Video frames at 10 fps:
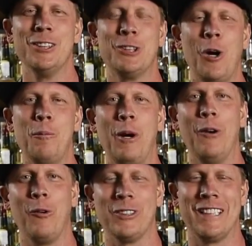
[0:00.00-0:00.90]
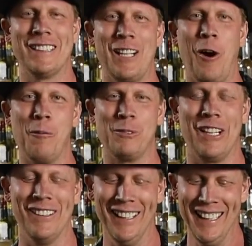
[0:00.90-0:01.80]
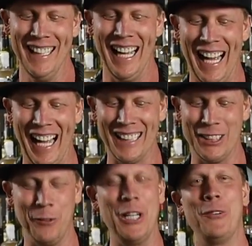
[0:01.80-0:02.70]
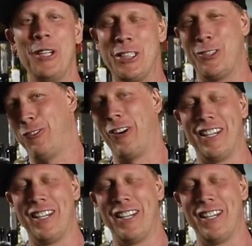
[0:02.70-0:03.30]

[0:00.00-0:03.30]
Sober wasn't an option. So he reached for